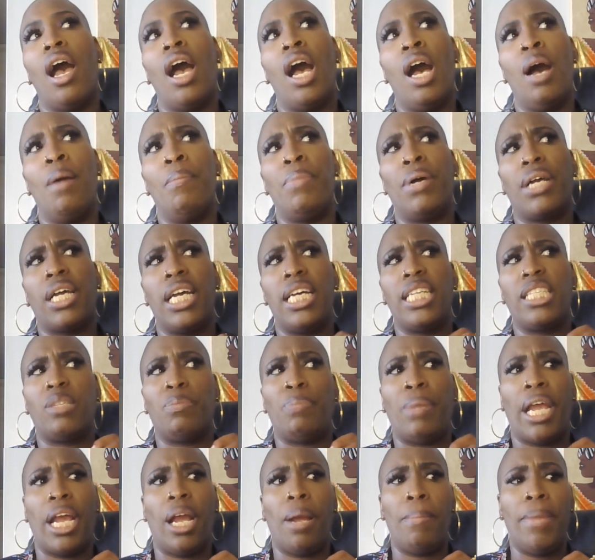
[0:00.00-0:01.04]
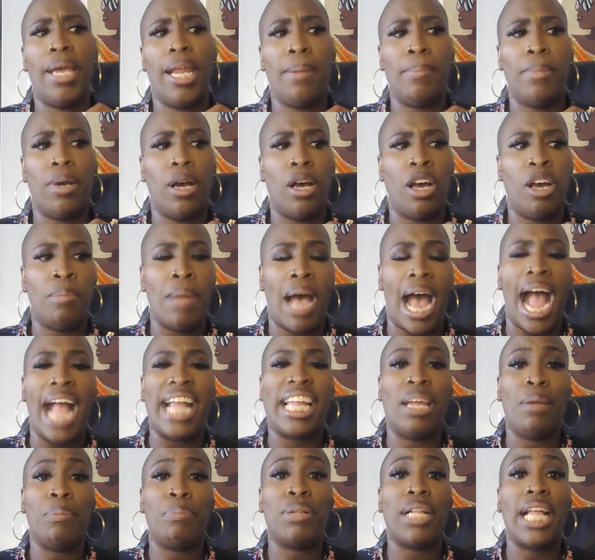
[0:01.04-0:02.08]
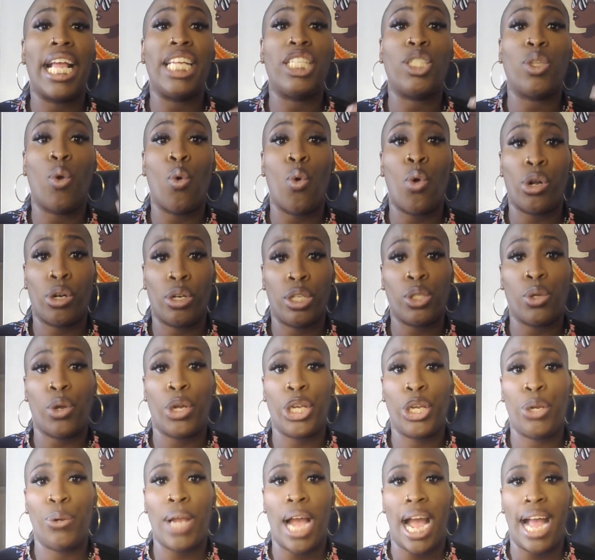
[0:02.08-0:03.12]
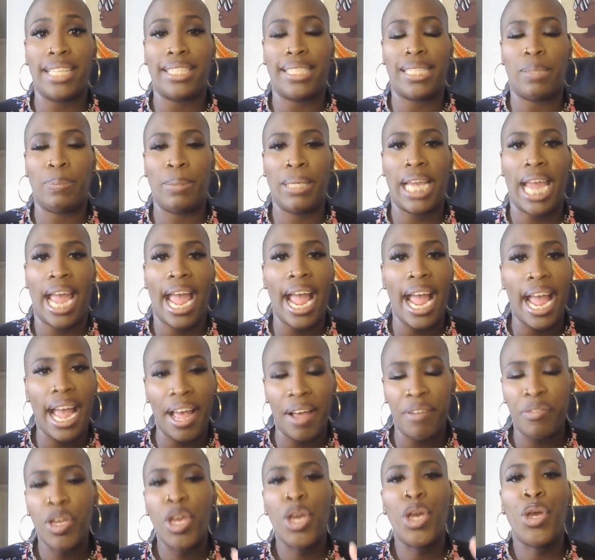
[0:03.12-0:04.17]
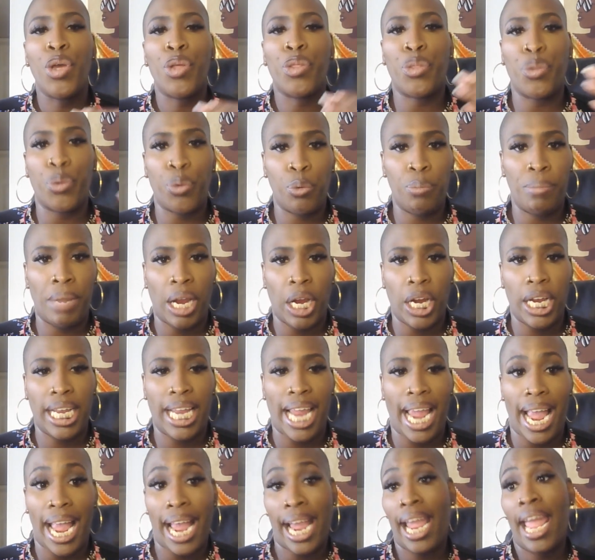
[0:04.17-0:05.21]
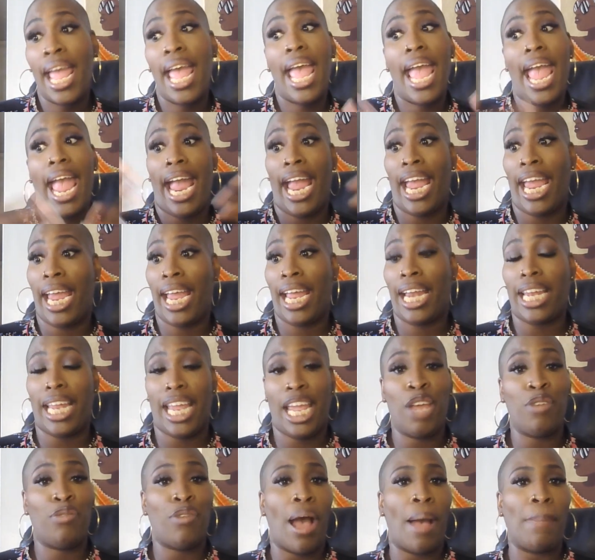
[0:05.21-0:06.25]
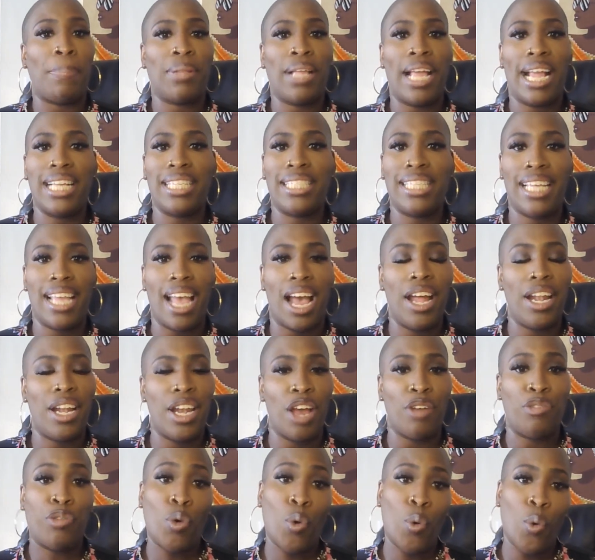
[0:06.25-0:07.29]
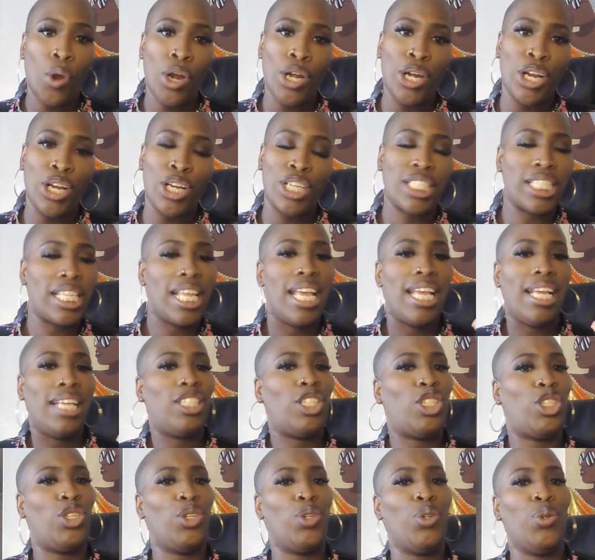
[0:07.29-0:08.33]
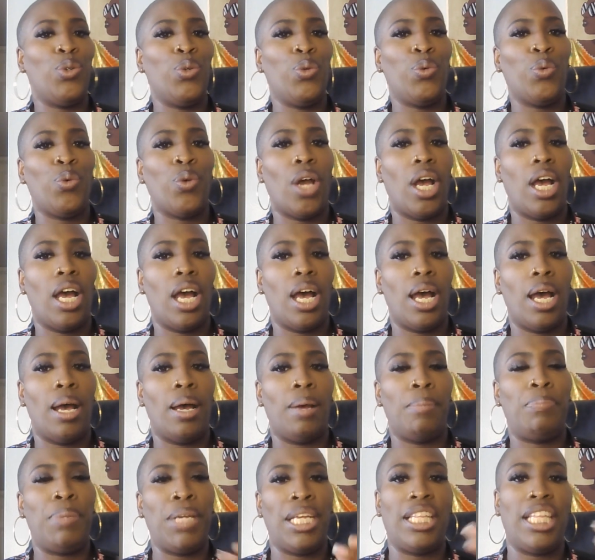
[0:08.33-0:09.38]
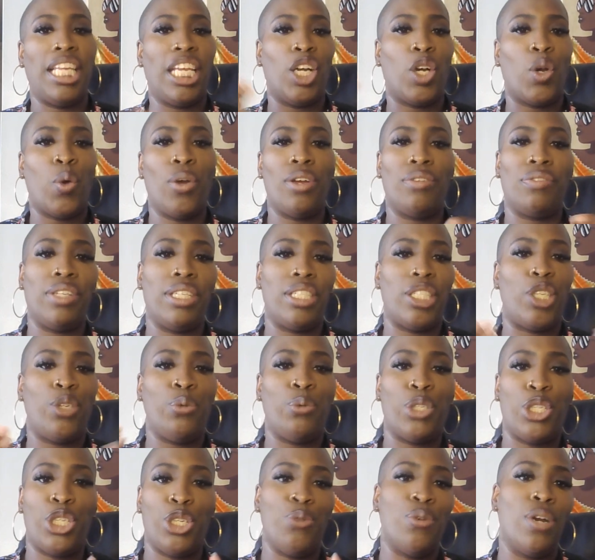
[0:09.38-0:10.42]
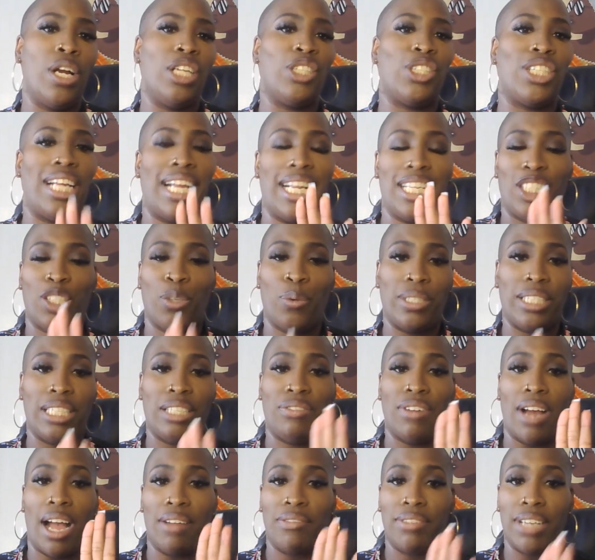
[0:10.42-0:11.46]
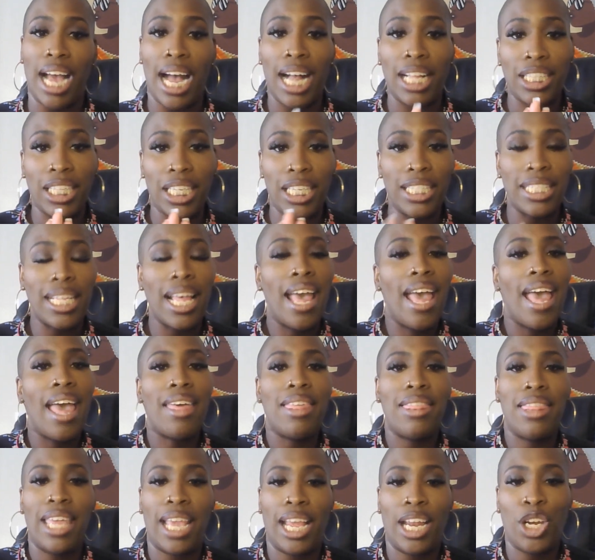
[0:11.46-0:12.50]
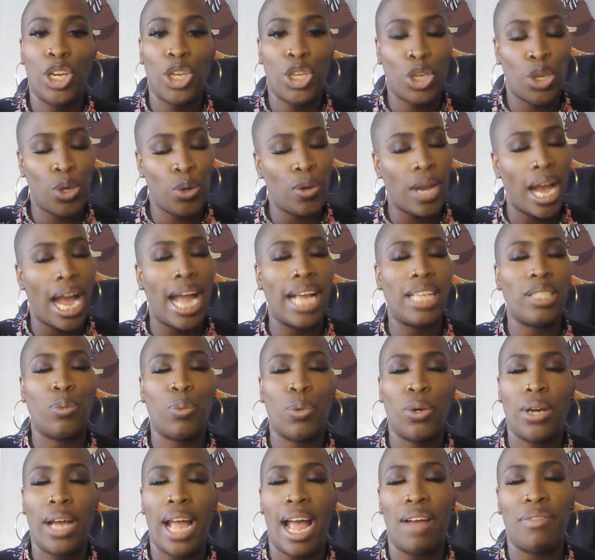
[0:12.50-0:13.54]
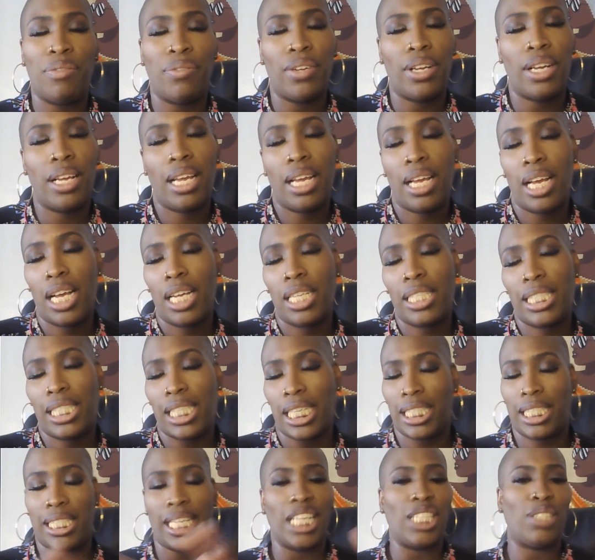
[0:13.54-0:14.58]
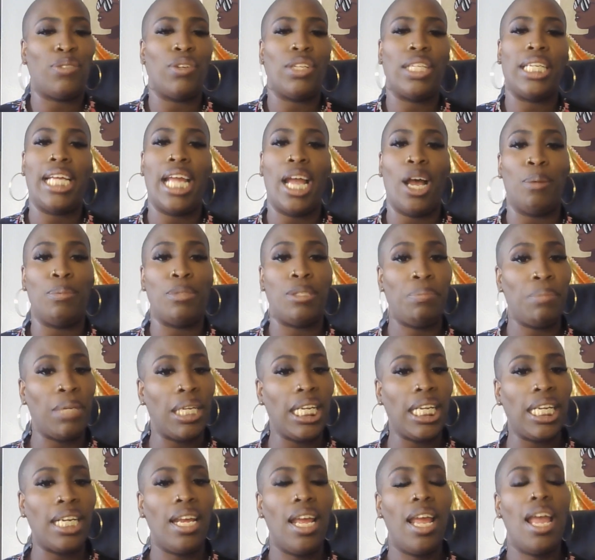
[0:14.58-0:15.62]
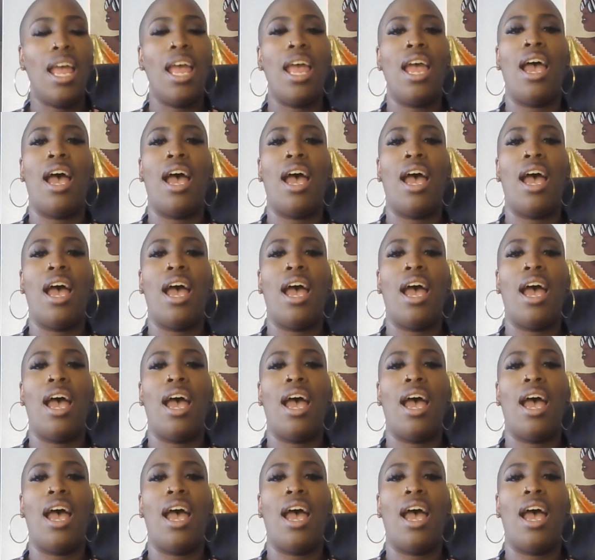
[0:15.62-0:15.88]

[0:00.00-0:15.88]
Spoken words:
because bare minimum, I can place orders on you guys' behalf through Mary Kay. And if I place enough orders to be the equivalent to $225, then you guys will have successfully helped me